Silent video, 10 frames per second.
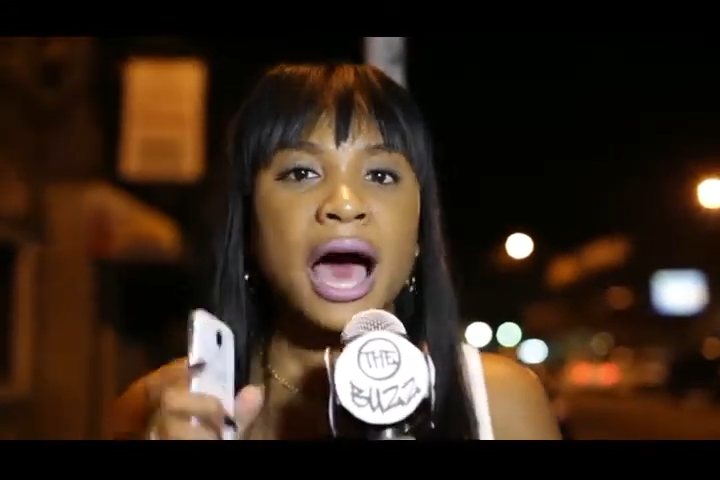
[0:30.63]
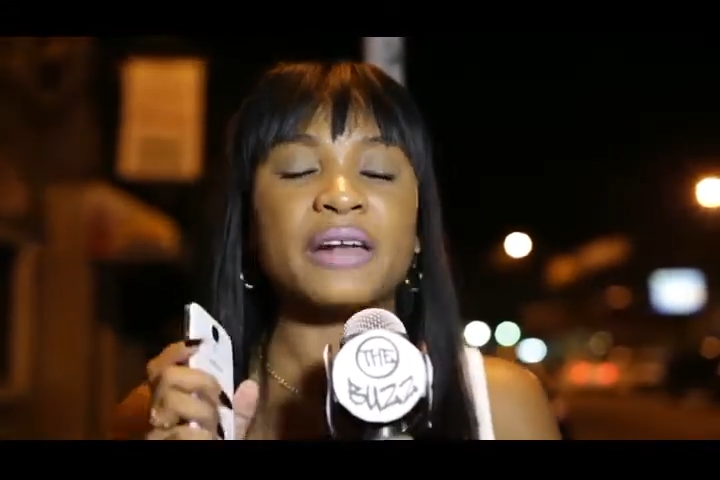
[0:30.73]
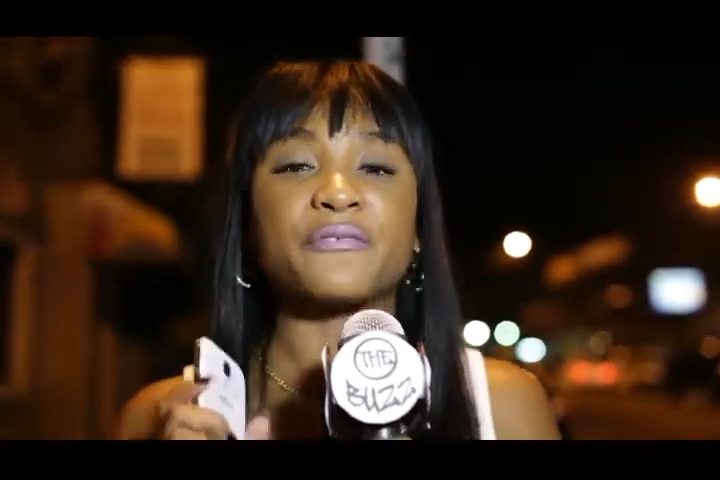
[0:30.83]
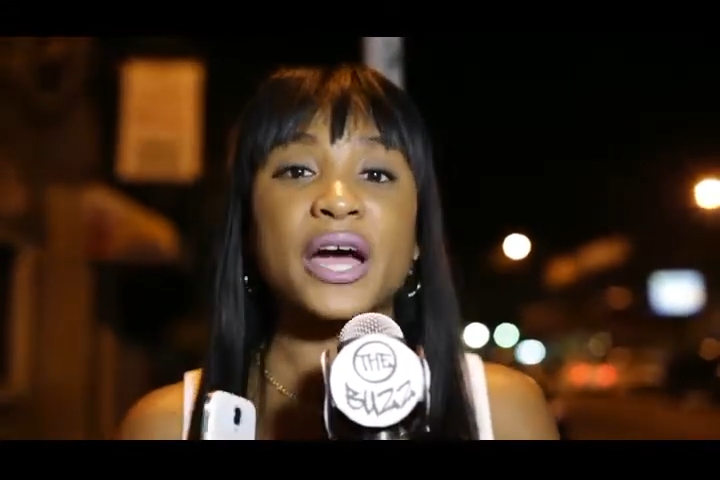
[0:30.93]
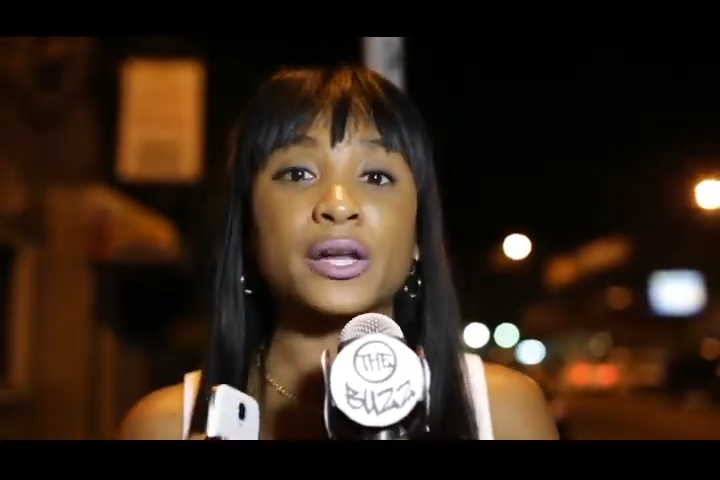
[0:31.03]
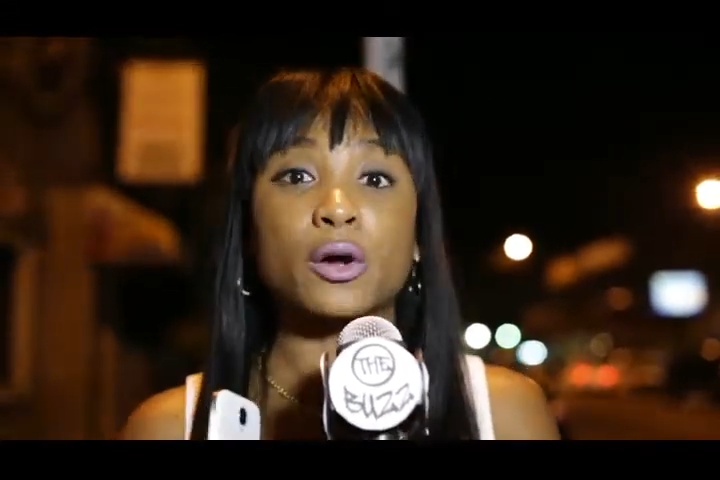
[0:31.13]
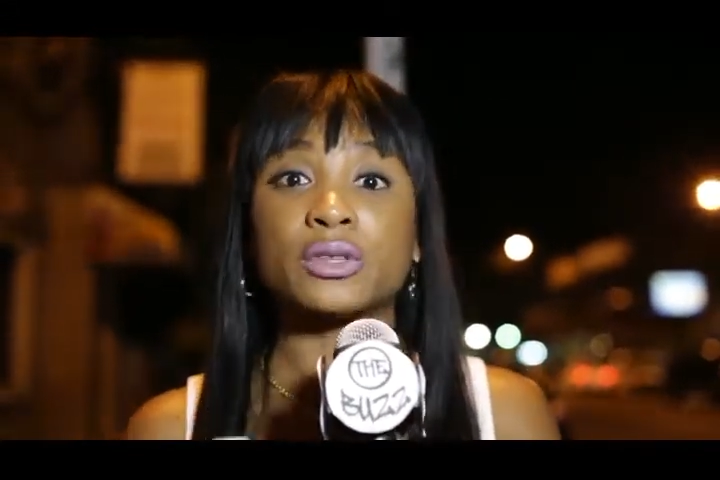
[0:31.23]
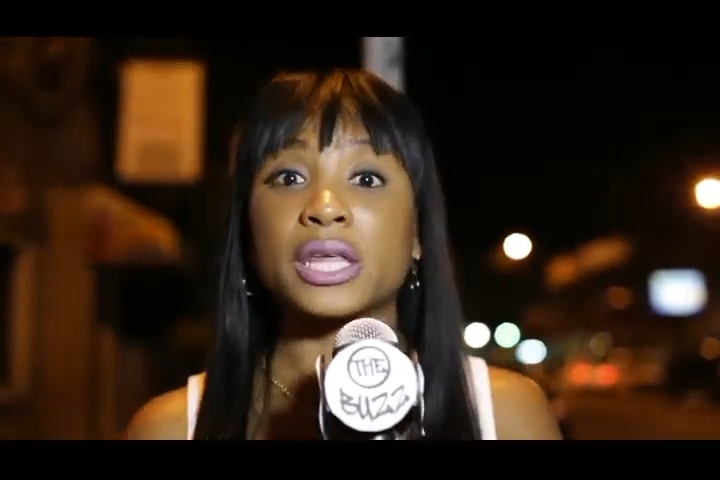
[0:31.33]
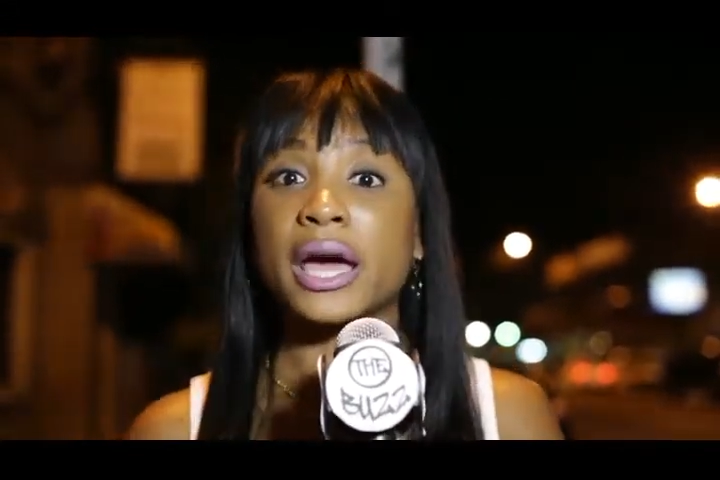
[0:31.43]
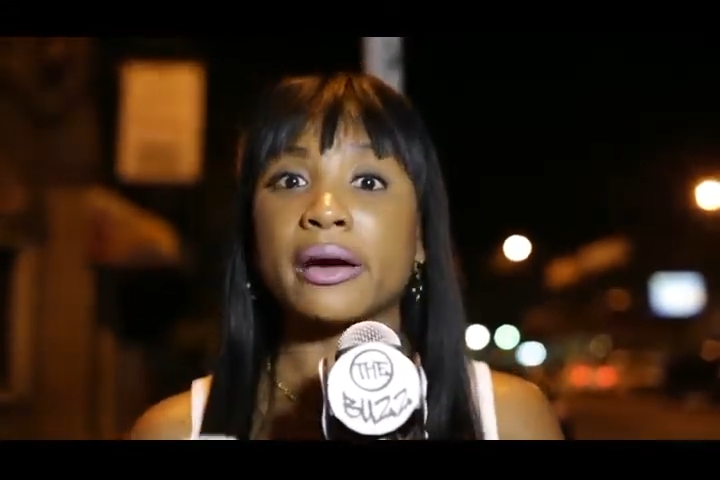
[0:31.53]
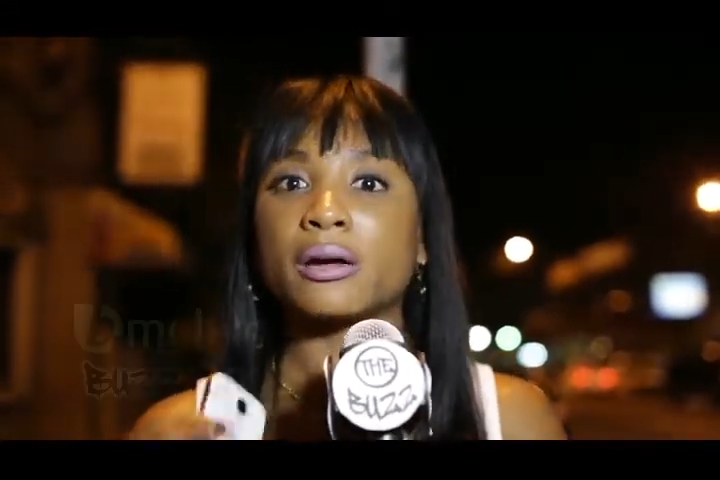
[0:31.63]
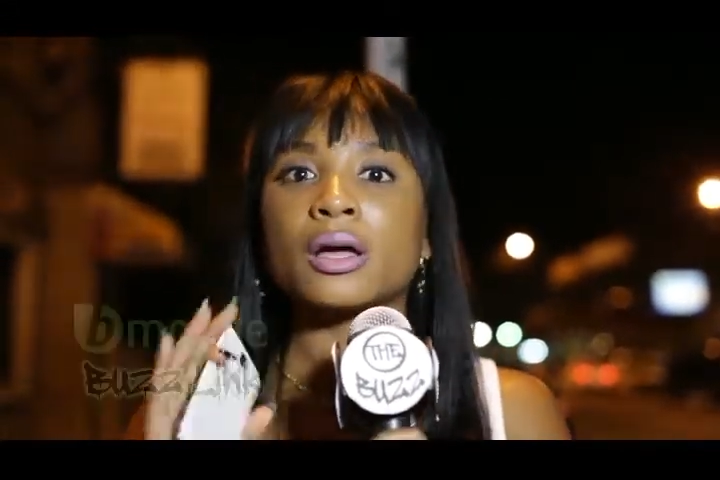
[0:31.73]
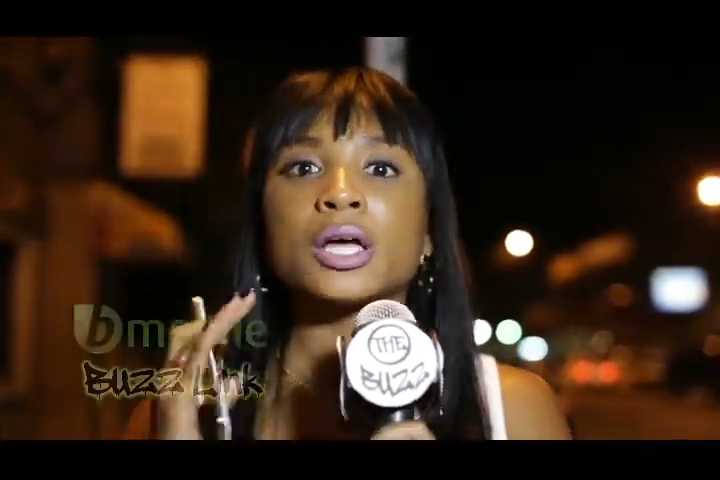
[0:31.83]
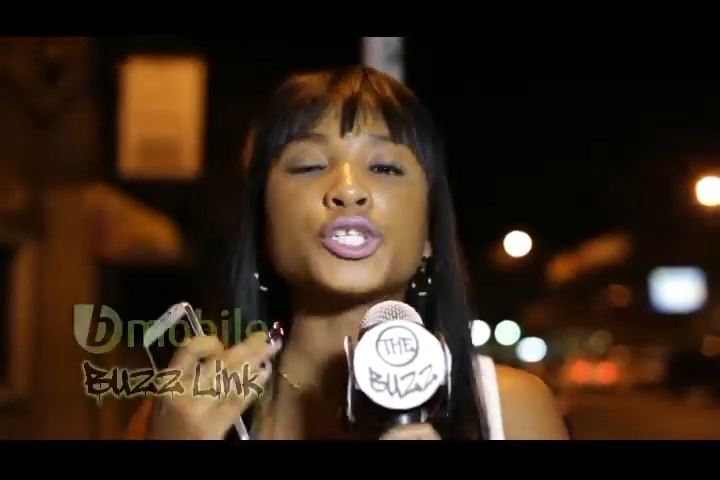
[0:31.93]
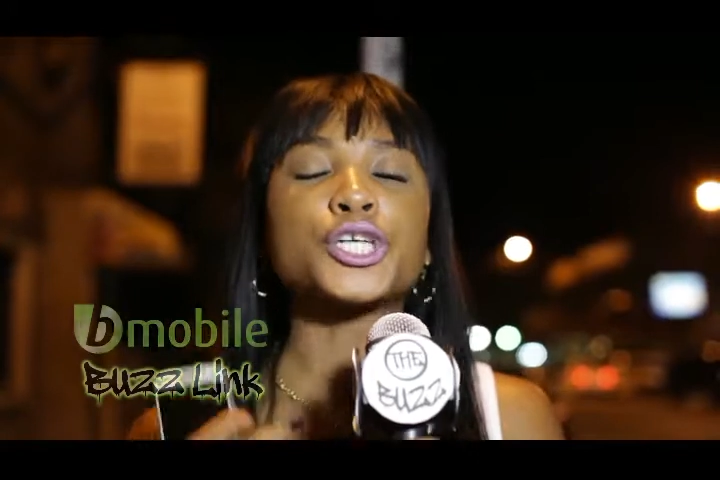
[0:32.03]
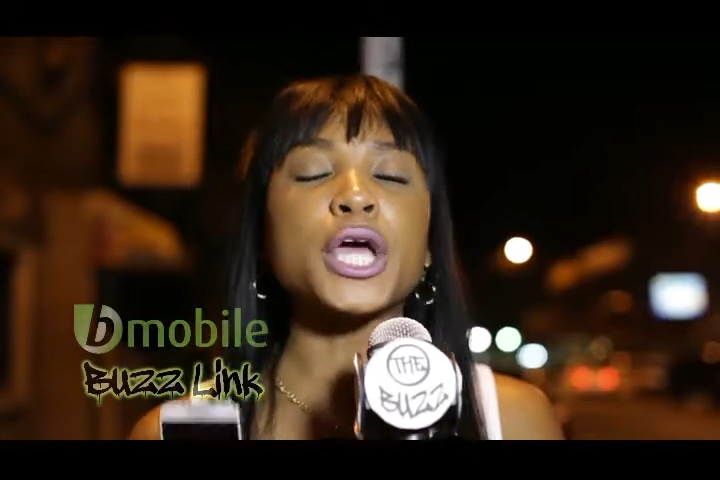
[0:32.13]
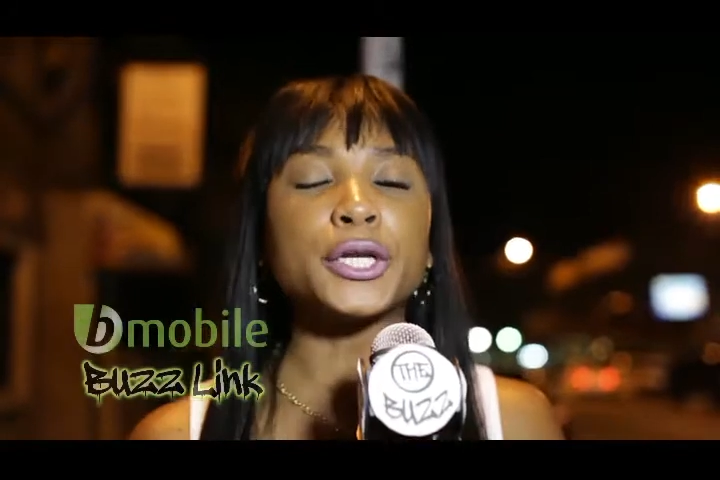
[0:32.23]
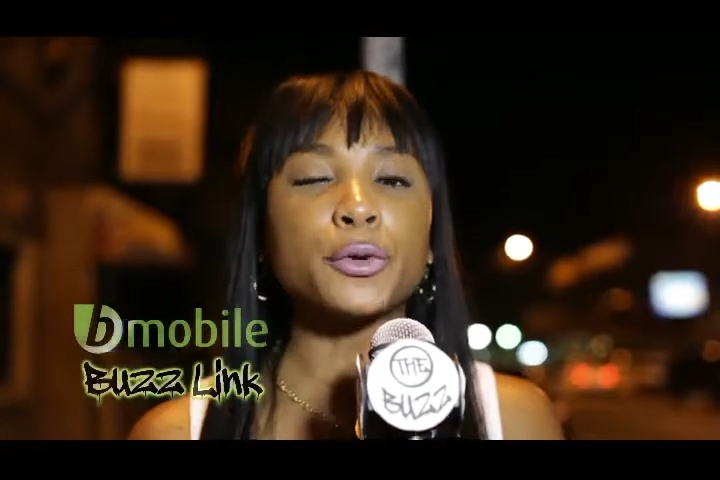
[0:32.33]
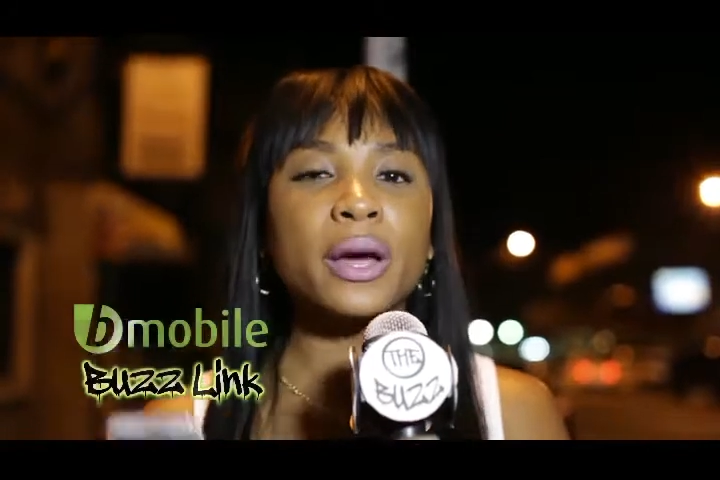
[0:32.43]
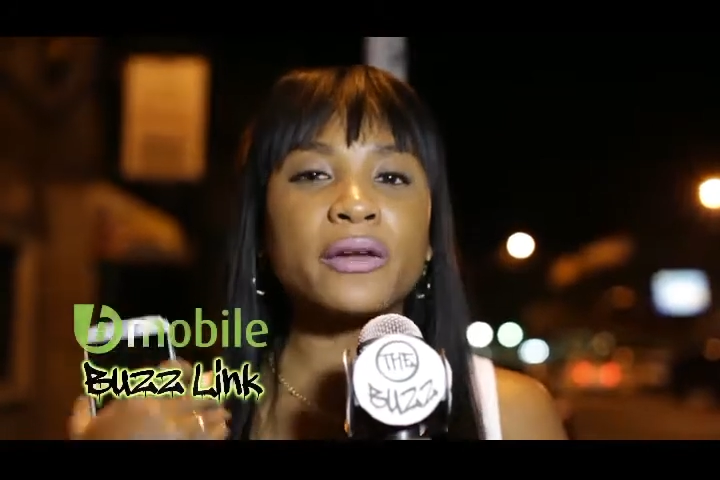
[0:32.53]
and find out their
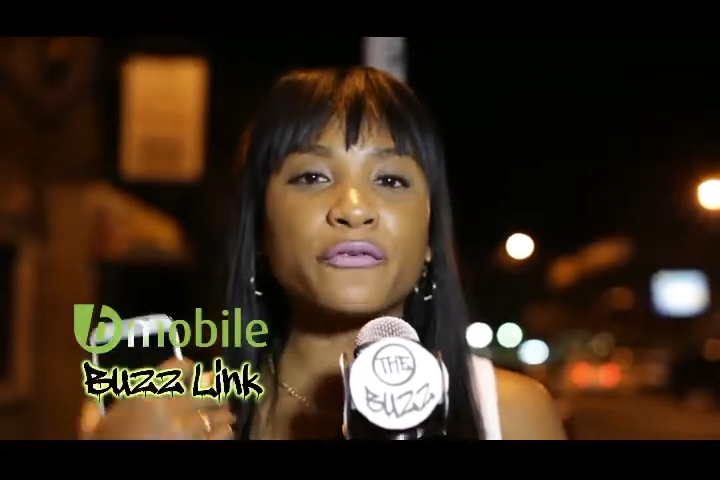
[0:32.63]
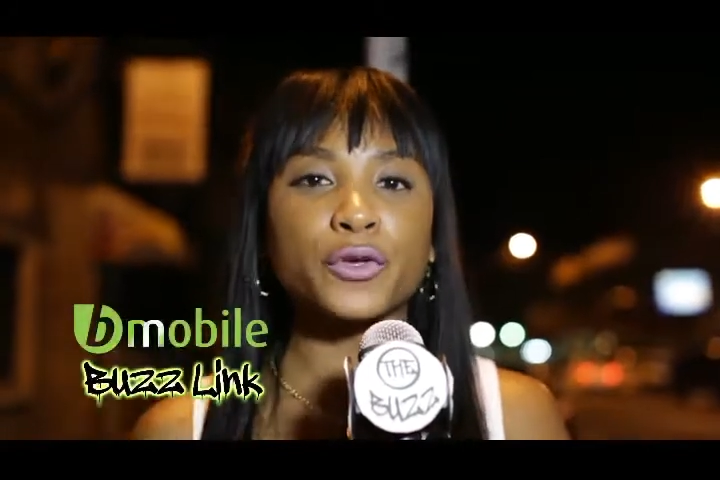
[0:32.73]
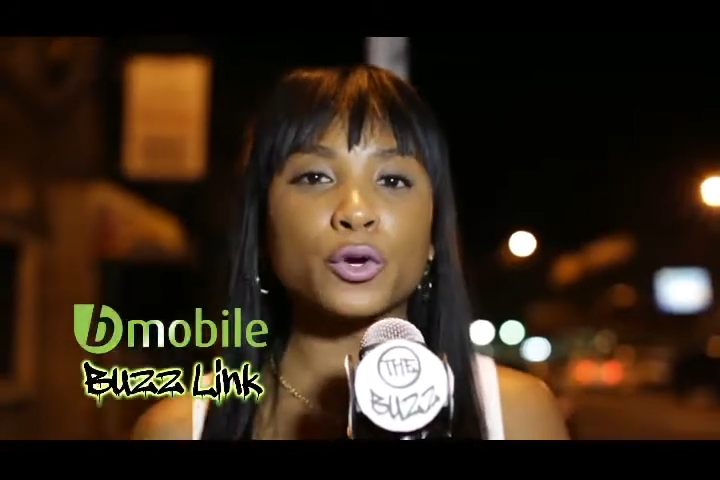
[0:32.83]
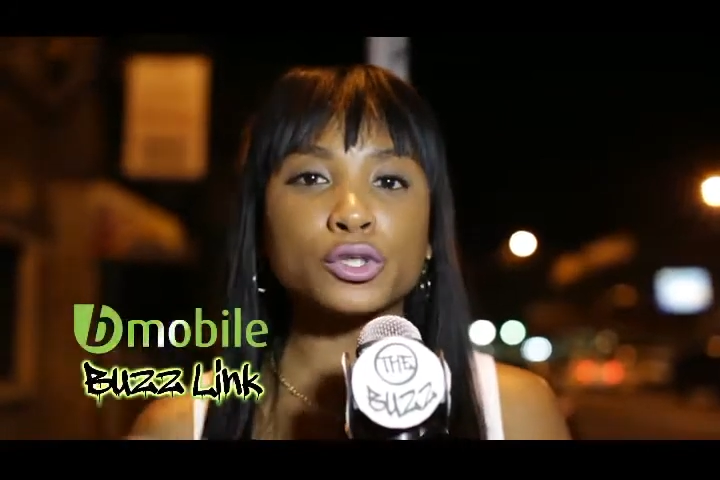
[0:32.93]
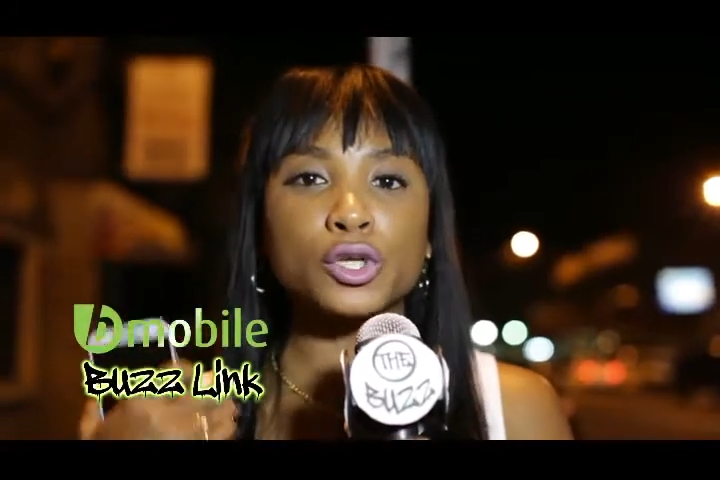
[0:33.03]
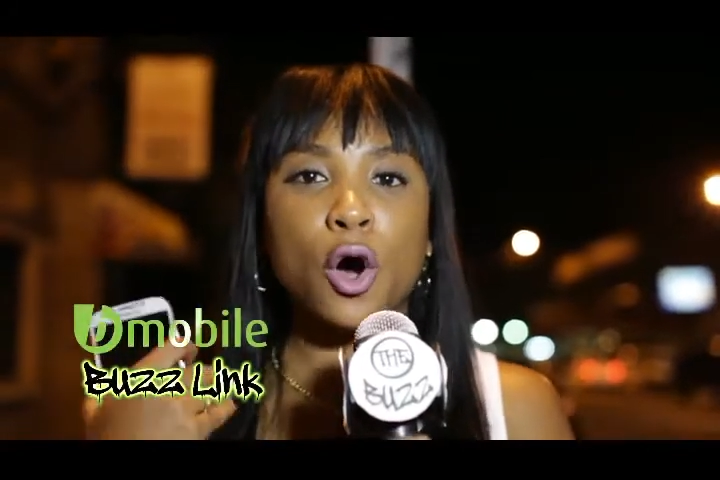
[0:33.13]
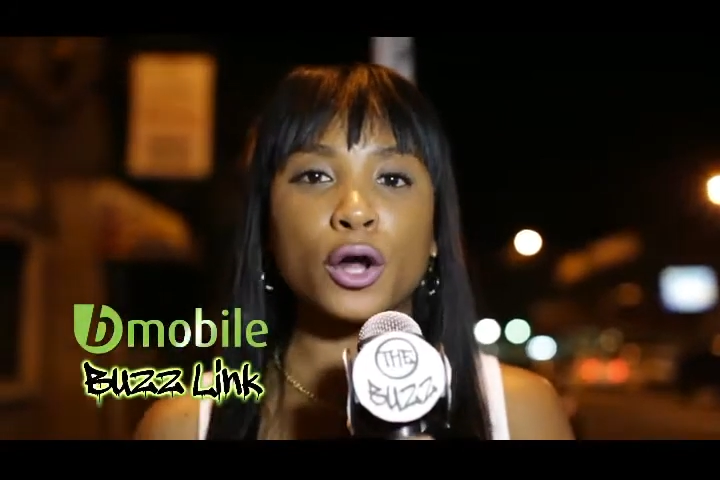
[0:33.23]
genuine views